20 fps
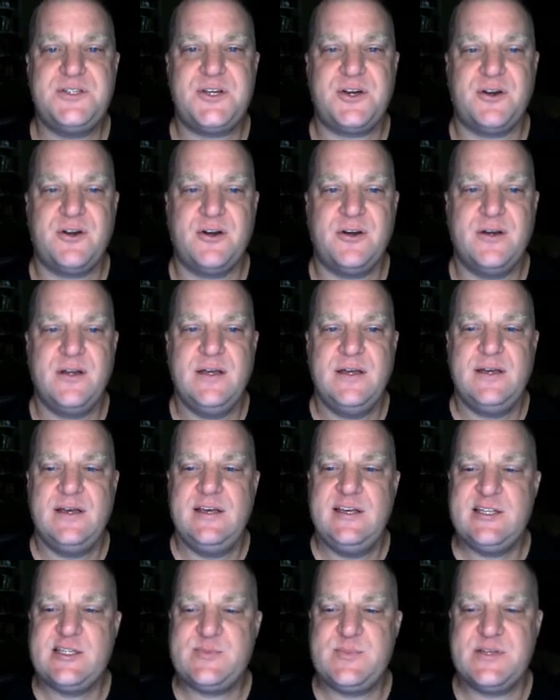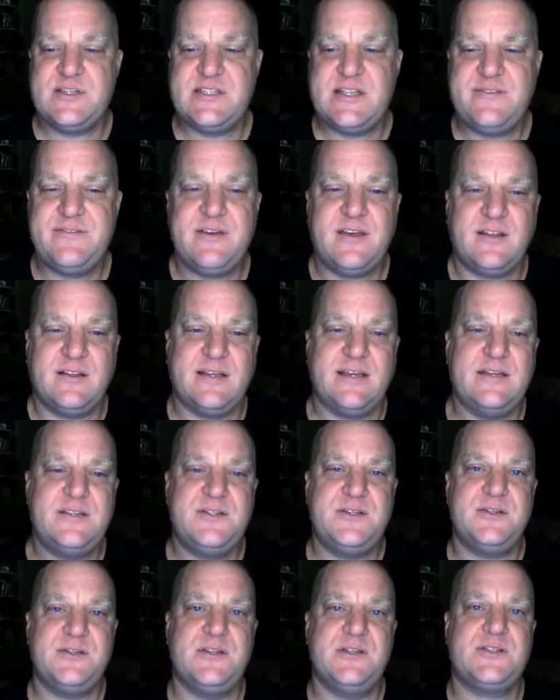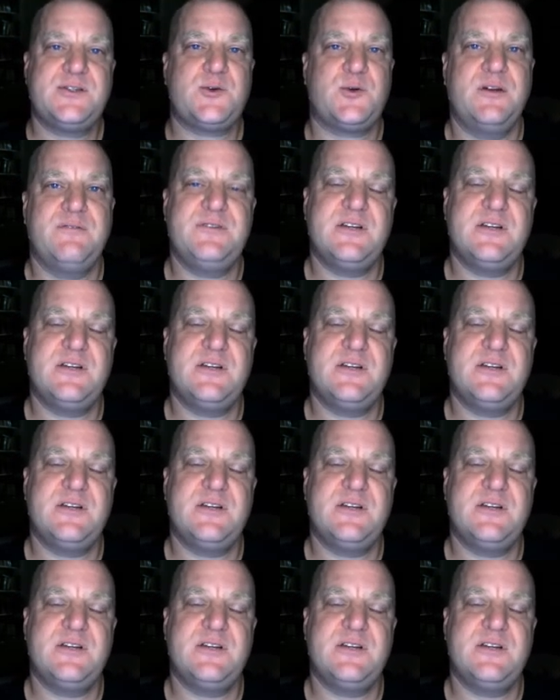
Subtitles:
to turn specifically to the story